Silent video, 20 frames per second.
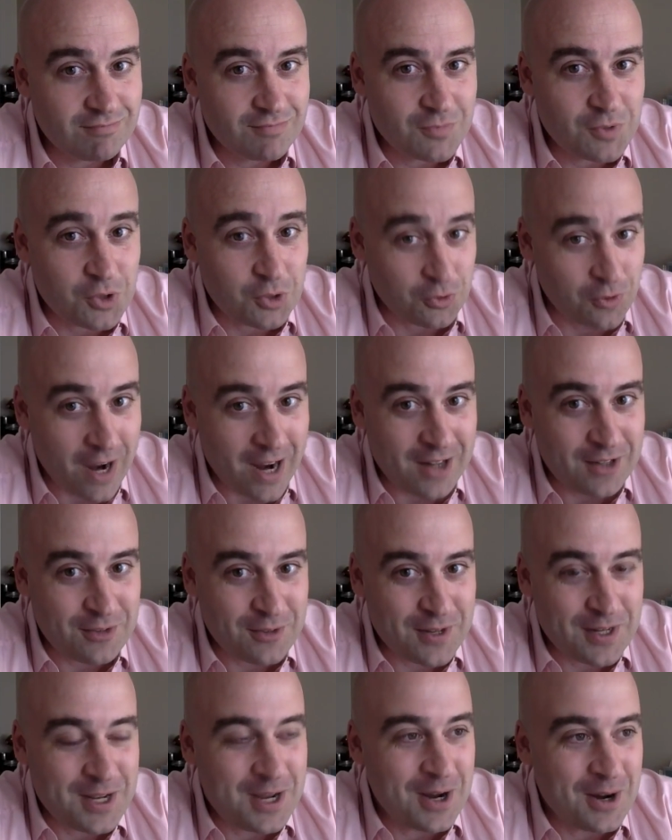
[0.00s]
direct
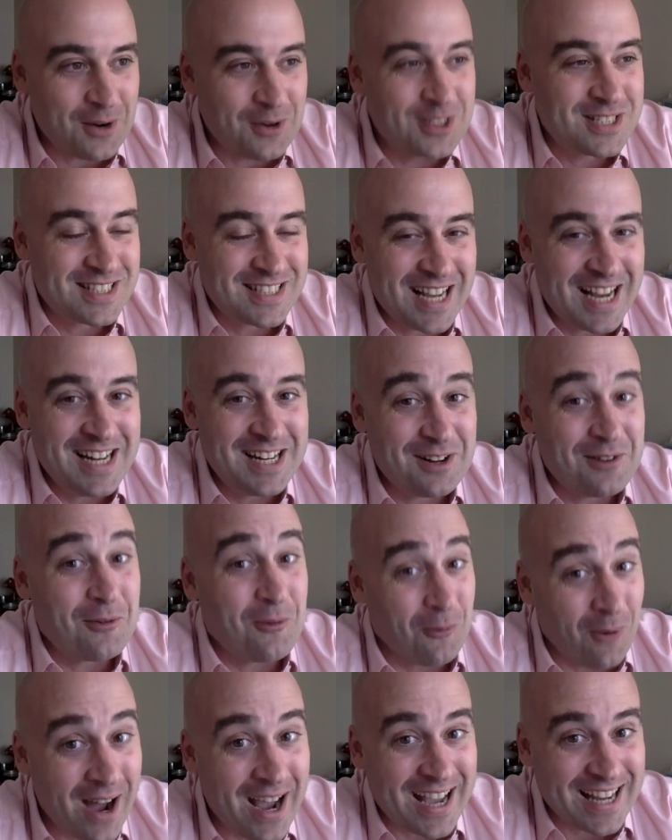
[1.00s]
video stating
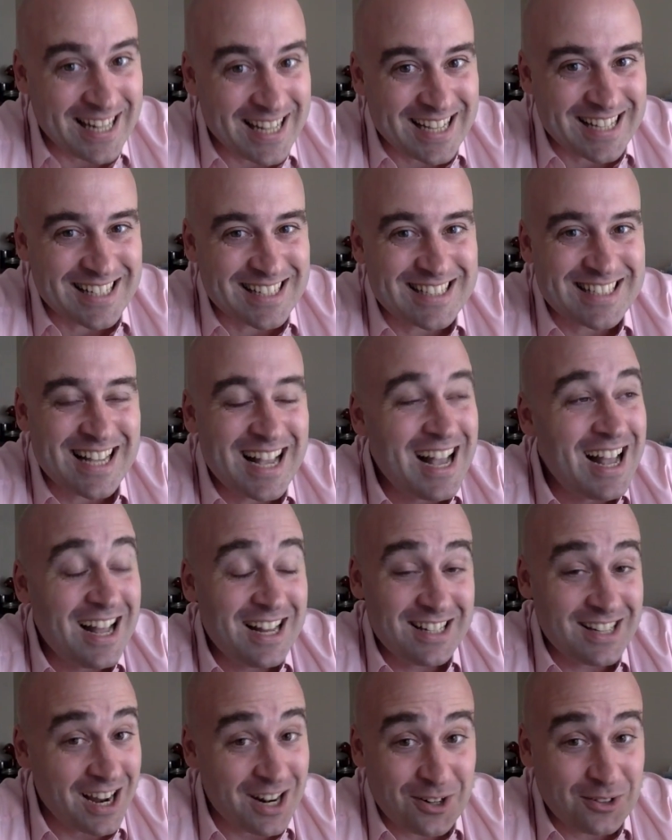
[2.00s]
why it is
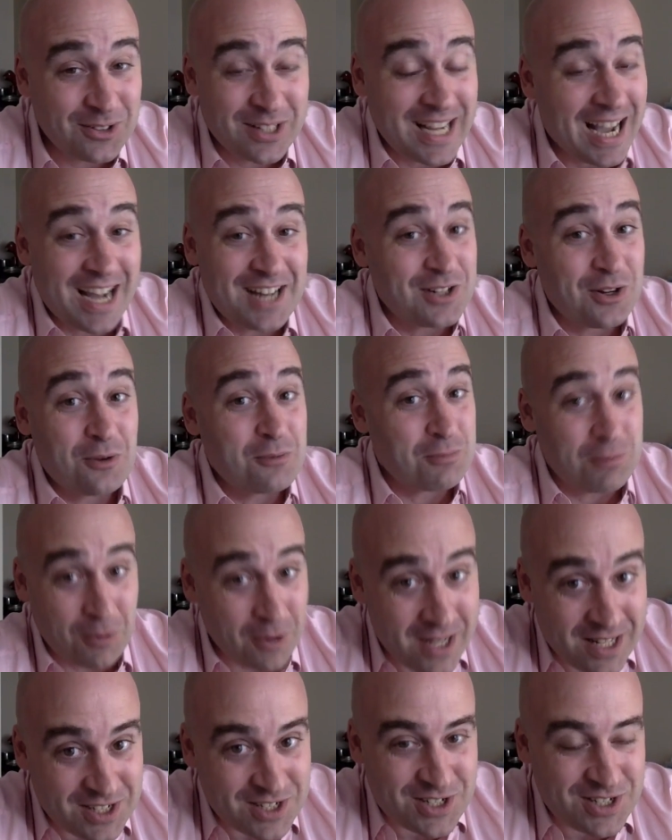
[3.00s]
not only I don't
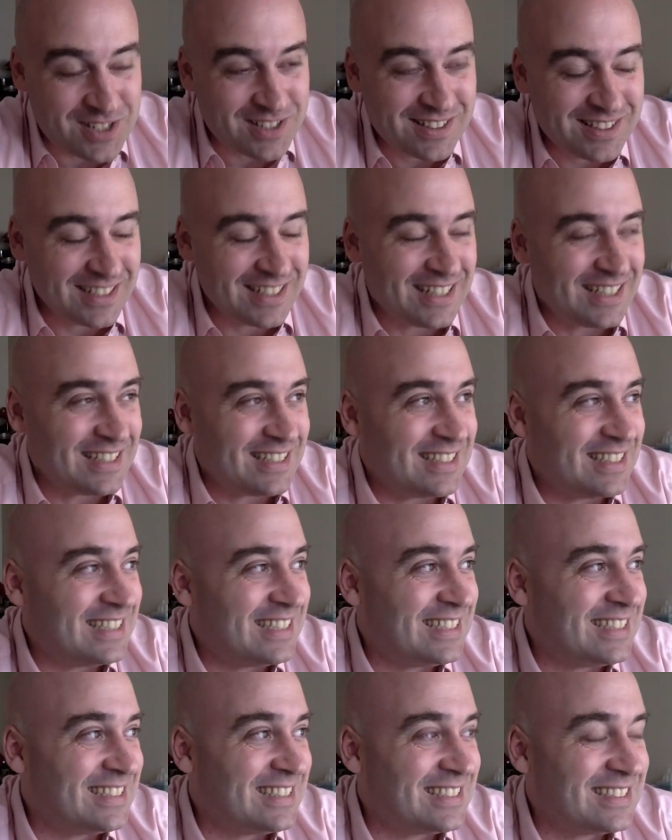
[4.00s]
preach
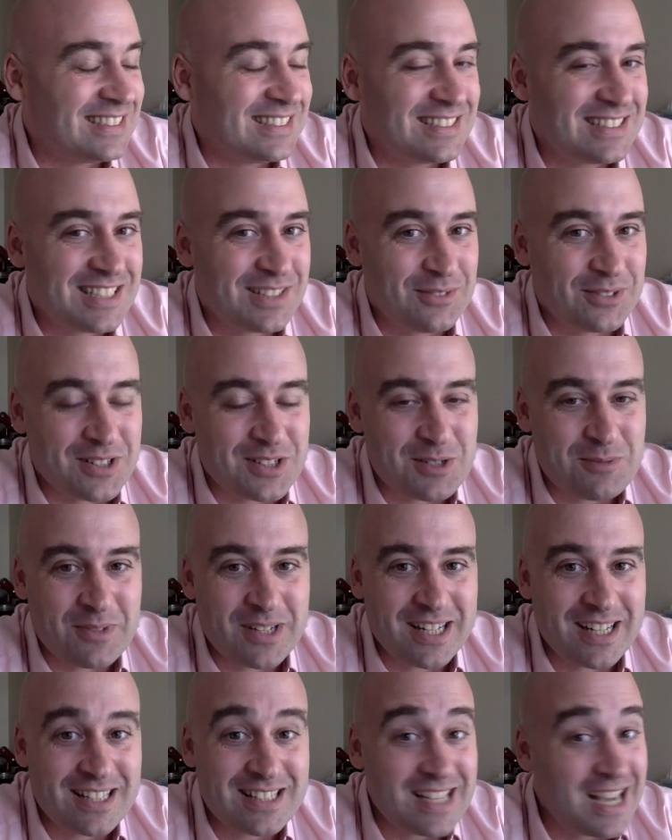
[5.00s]
civil
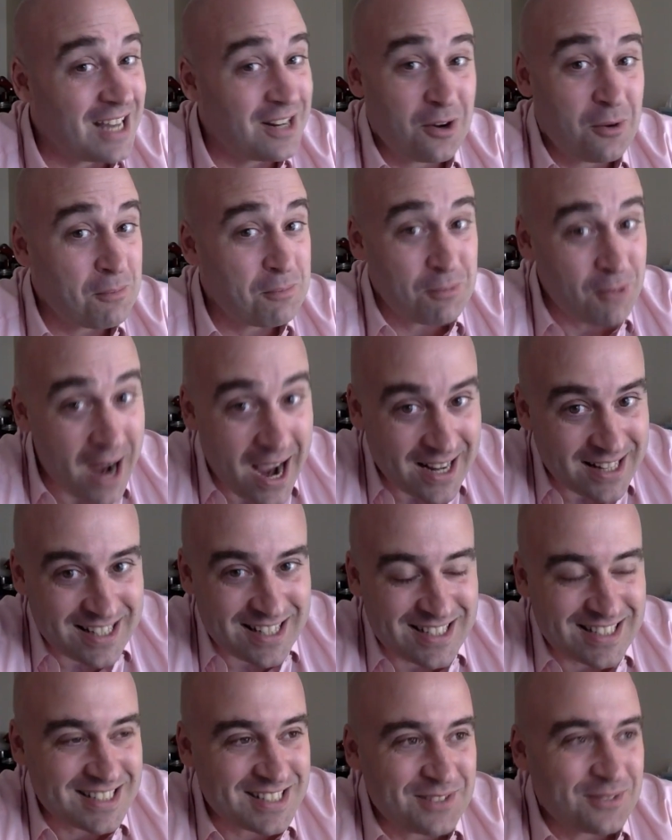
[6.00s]
disobedience, I don't
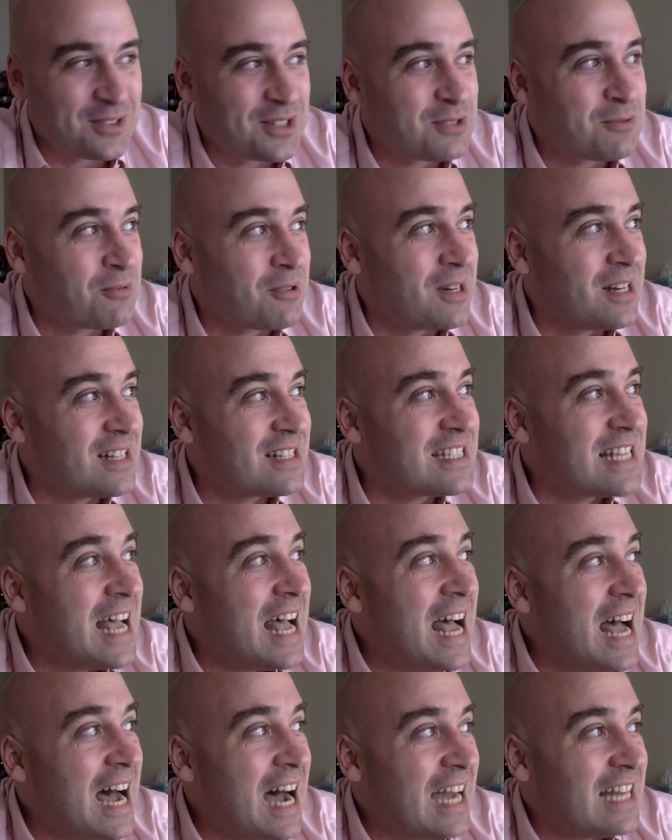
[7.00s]
practice civil disobedience,
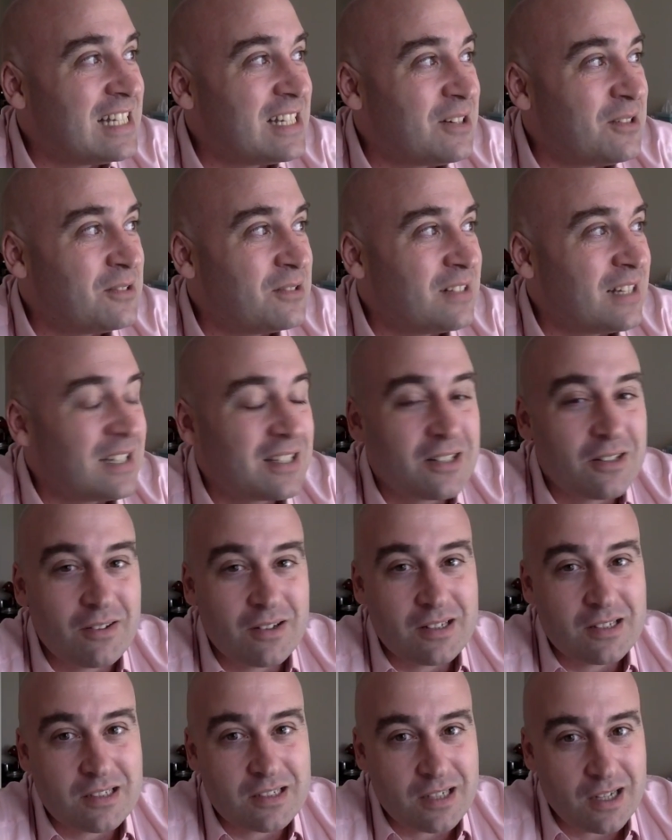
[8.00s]
I don't
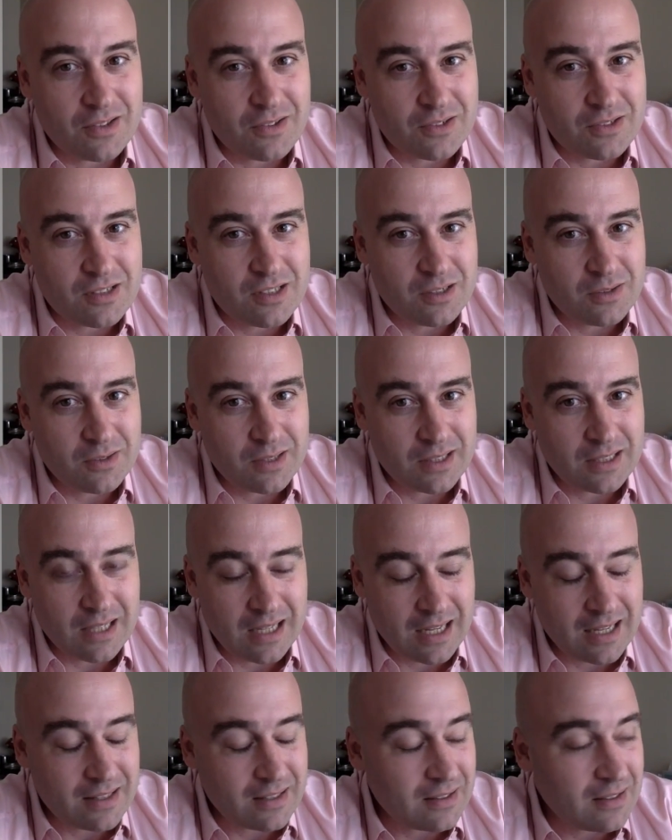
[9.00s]
encourage others to do it
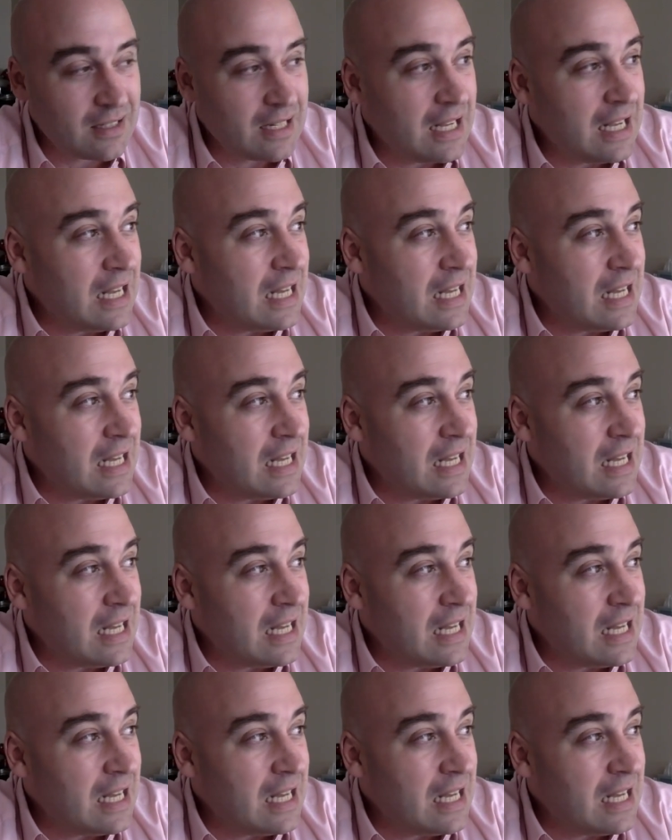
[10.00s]
either.